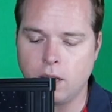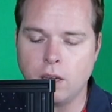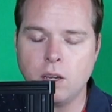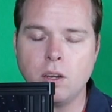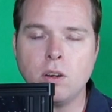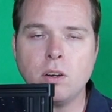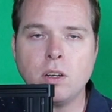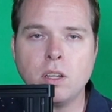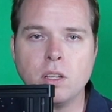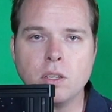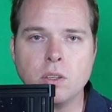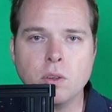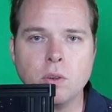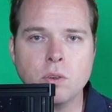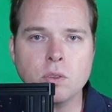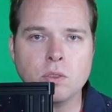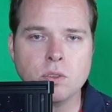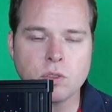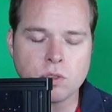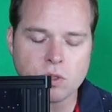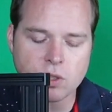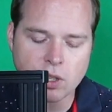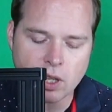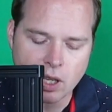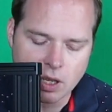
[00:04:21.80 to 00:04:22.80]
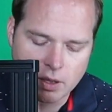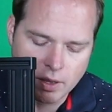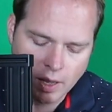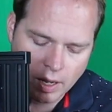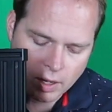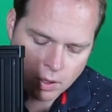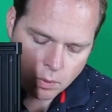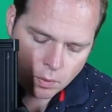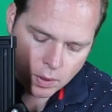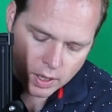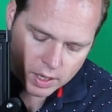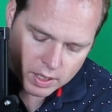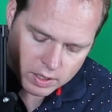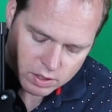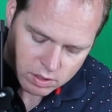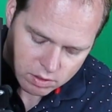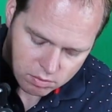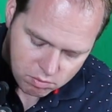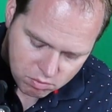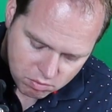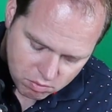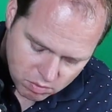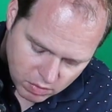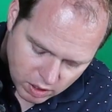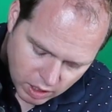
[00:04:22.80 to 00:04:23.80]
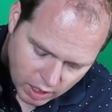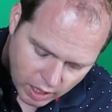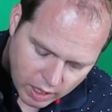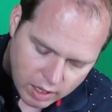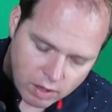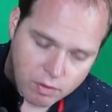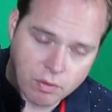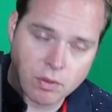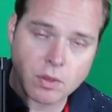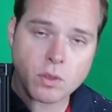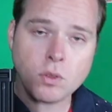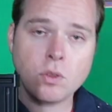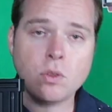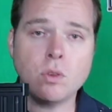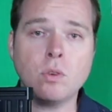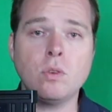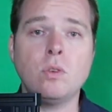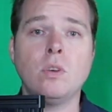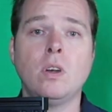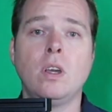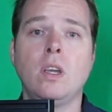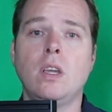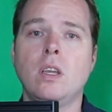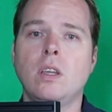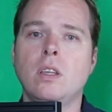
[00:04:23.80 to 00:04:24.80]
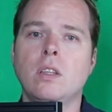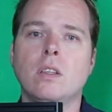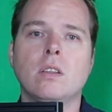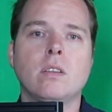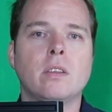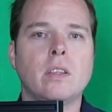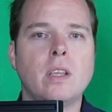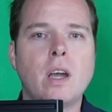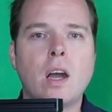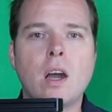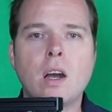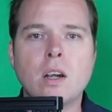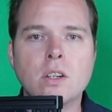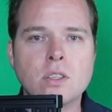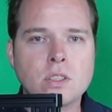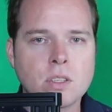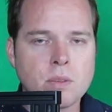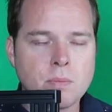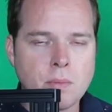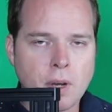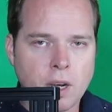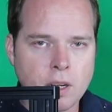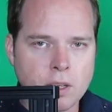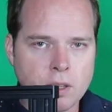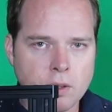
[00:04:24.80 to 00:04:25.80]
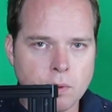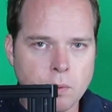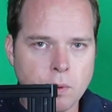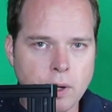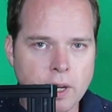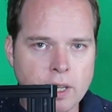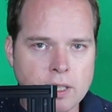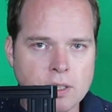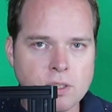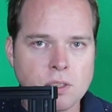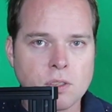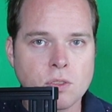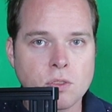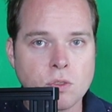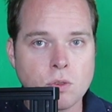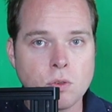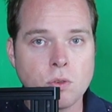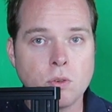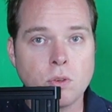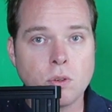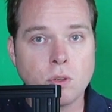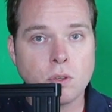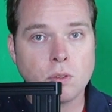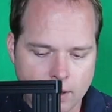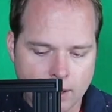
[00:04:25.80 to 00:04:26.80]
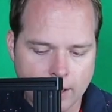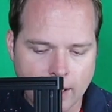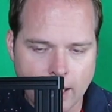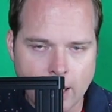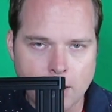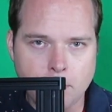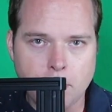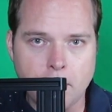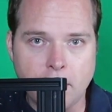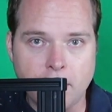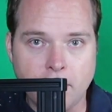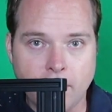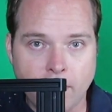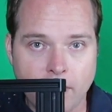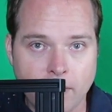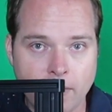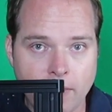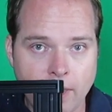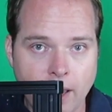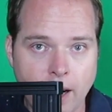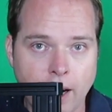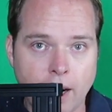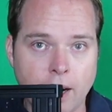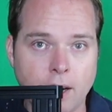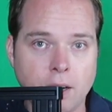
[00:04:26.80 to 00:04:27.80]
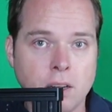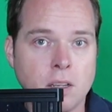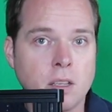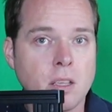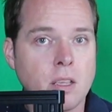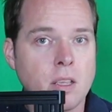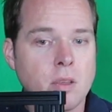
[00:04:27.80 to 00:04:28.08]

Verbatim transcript: You're not going to see it anyways, and if you do, there are some other ways to keep it there.